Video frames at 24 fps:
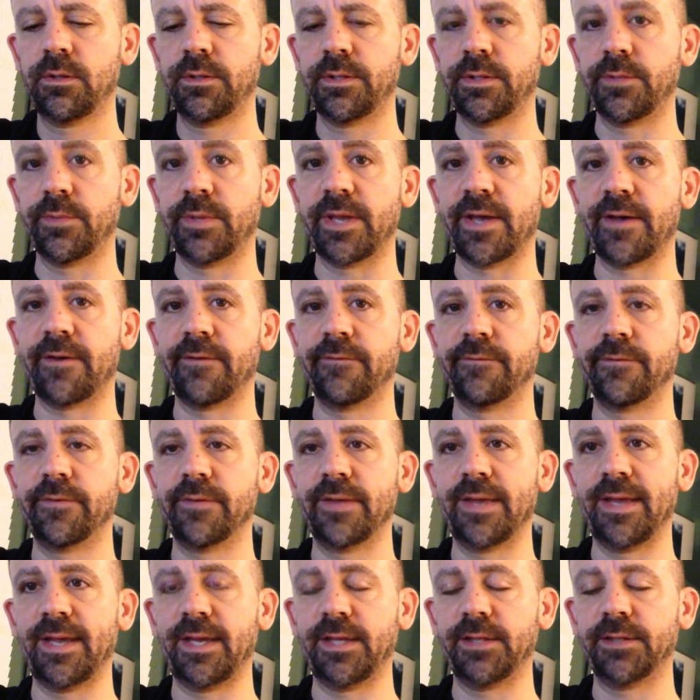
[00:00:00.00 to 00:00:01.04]
Then we have
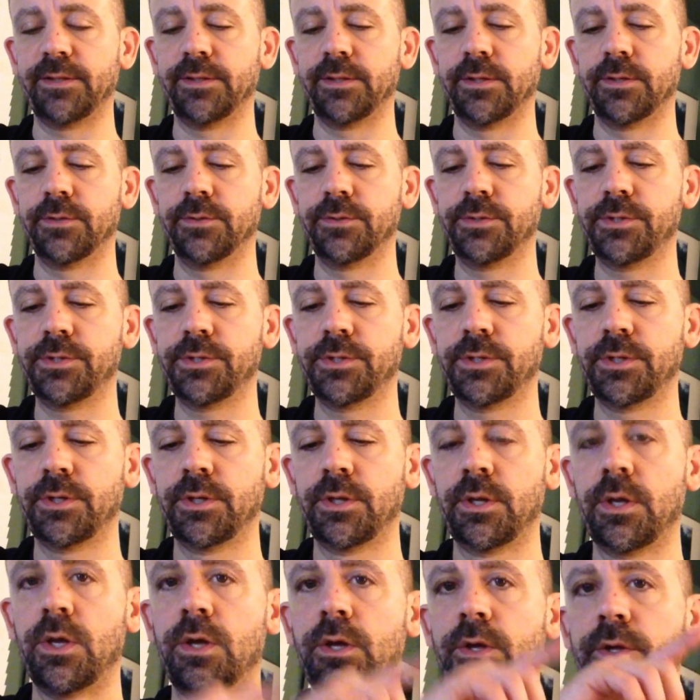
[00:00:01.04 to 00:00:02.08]
eighth notes,
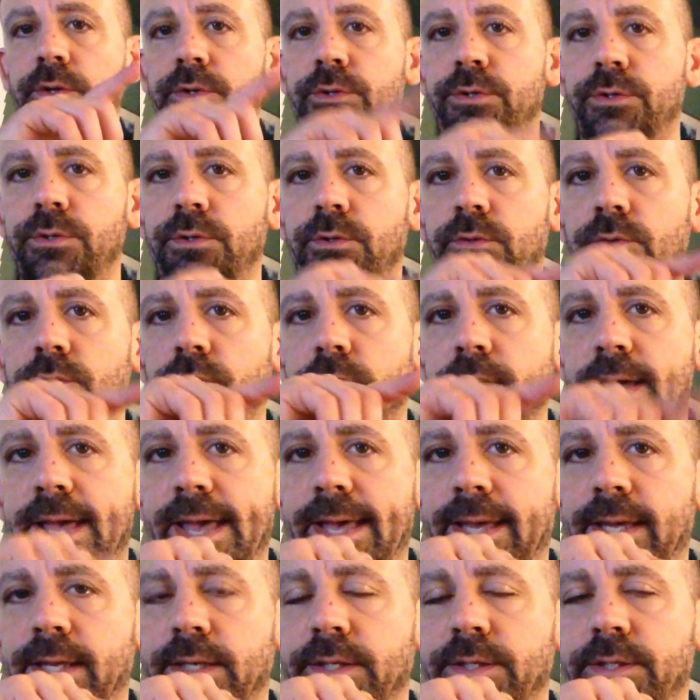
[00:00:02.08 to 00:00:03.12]
2
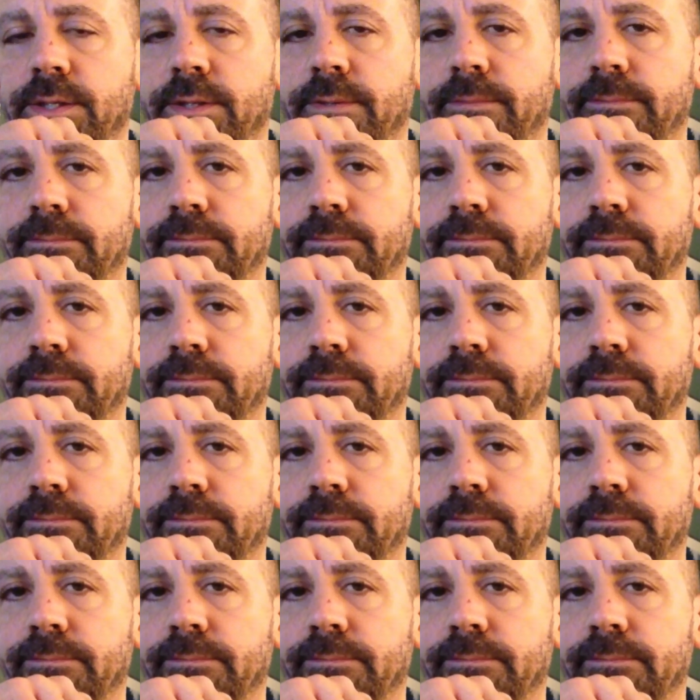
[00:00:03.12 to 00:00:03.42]
and.